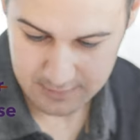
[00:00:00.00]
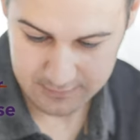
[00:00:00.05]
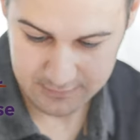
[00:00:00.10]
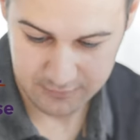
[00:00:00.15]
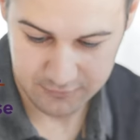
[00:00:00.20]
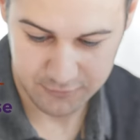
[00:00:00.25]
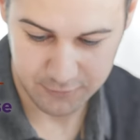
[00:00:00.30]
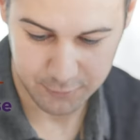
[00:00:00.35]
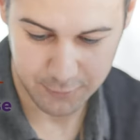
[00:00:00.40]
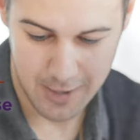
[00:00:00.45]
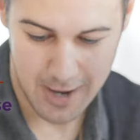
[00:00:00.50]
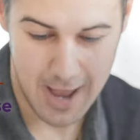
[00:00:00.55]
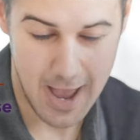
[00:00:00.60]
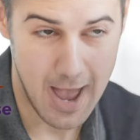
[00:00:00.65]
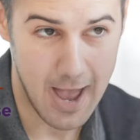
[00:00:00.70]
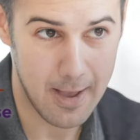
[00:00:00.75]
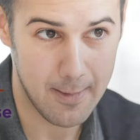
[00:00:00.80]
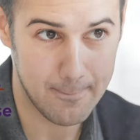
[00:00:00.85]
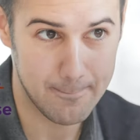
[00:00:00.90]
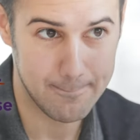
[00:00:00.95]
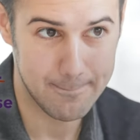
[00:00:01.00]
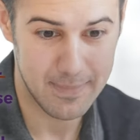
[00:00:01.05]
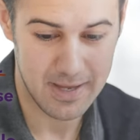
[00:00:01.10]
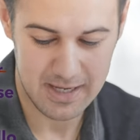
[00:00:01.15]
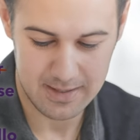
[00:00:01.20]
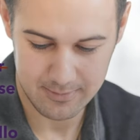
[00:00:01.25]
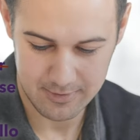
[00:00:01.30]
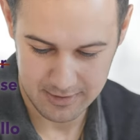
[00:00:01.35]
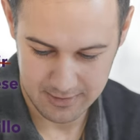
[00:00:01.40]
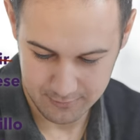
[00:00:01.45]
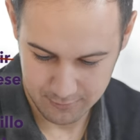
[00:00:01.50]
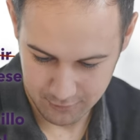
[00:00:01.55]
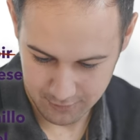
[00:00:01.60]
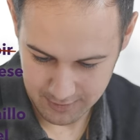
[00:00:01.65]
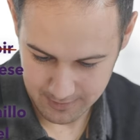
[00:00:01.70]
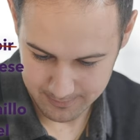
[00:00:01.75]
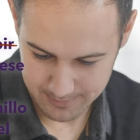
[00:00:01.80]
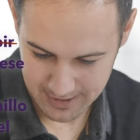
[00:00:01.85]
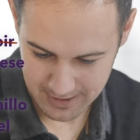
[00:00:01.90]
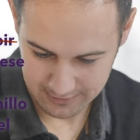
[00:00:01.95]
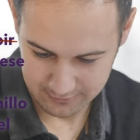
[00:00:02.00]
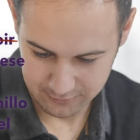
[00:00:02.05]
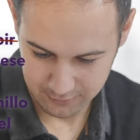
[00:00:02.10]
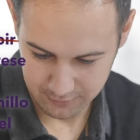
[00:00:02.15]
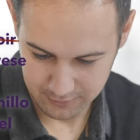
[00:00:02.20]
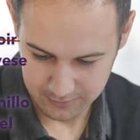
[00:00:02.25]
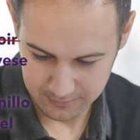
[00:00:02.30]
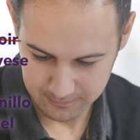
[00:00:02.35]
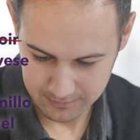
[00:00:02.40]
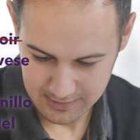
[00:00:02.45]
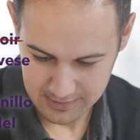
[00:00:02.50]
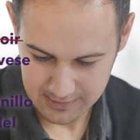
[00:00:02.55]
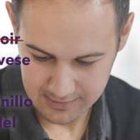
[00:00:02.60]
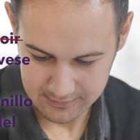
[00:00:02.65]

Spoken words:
Is it Syrah? Maybe, and we'll come back to it.